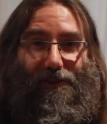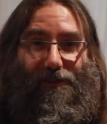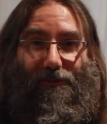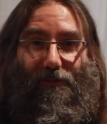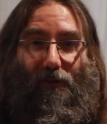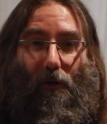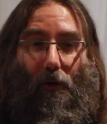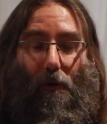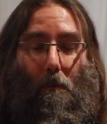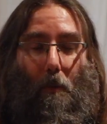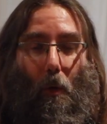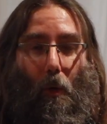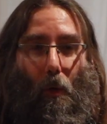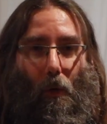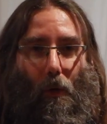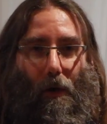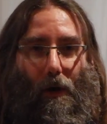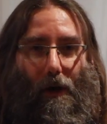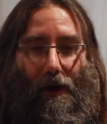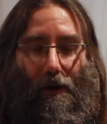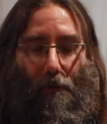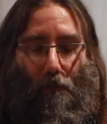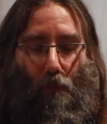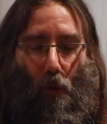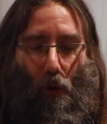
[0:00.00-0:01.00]
for more
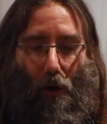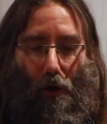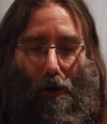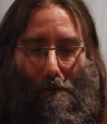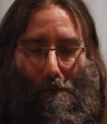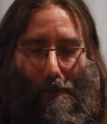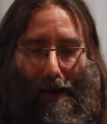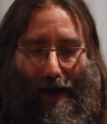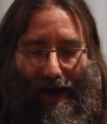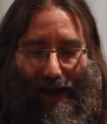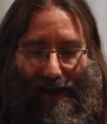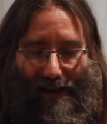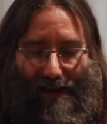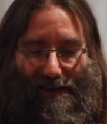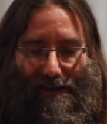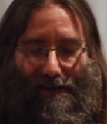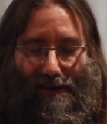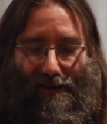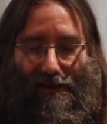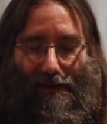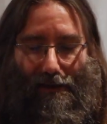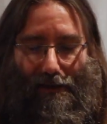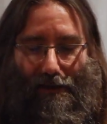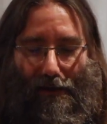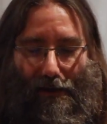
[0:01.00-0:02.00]
and more
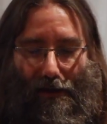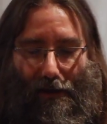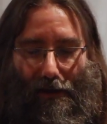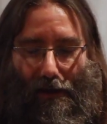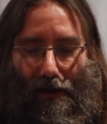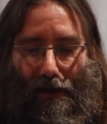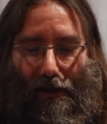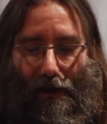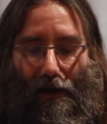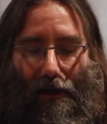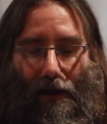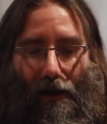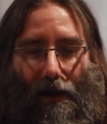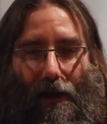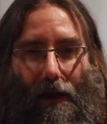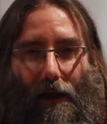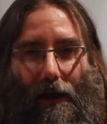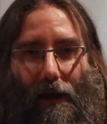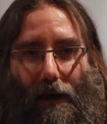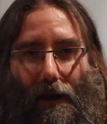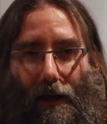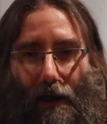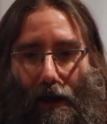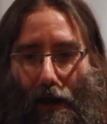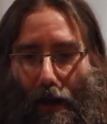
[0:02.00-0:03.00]
pets.
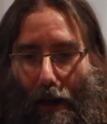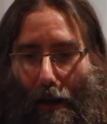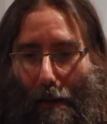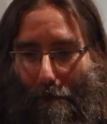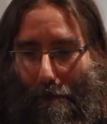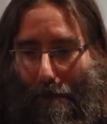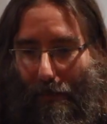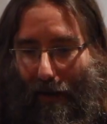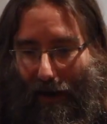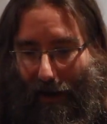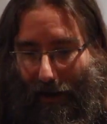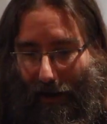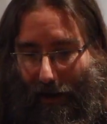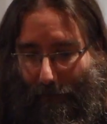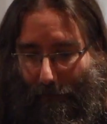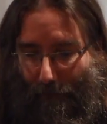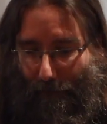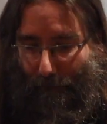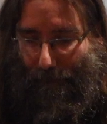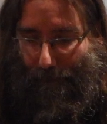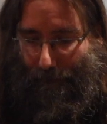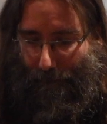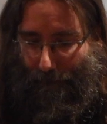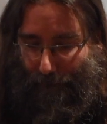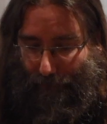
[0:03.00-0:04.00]
But
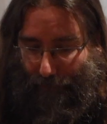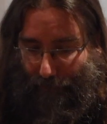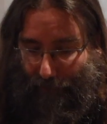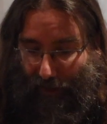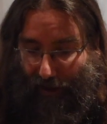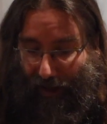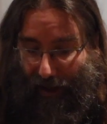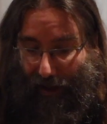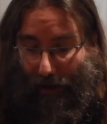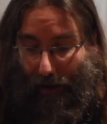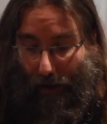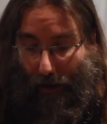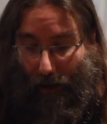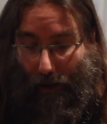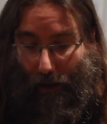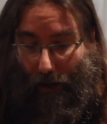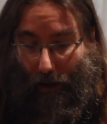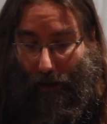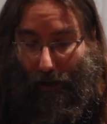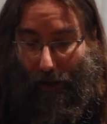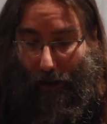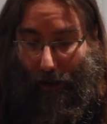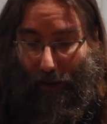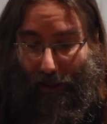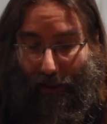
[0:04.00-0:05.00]

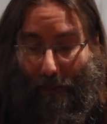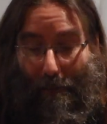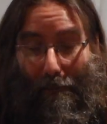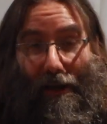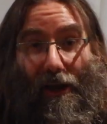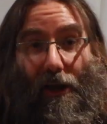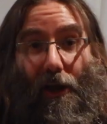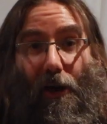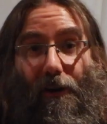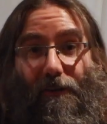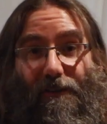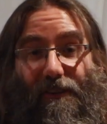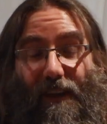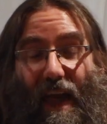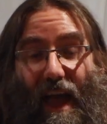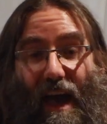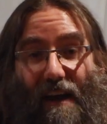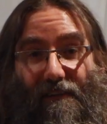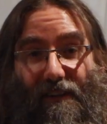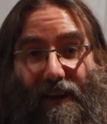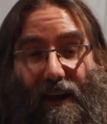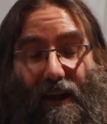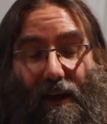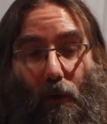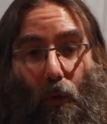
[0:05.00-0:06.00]
yeah, let me know if you
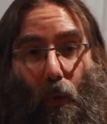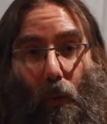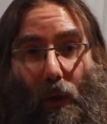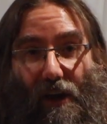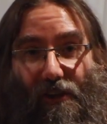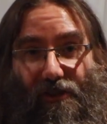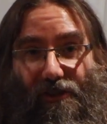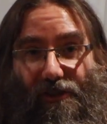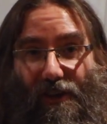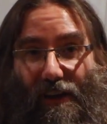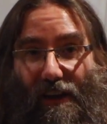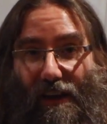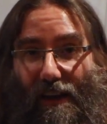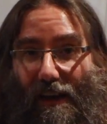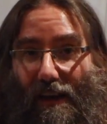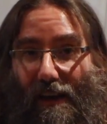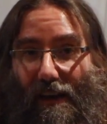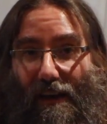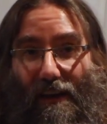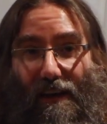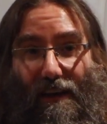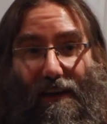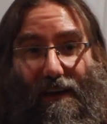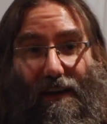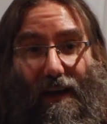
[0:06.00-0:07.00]
have any
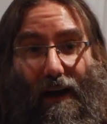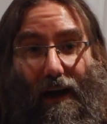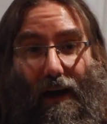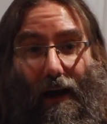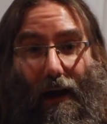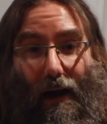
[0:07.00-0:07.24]
questions.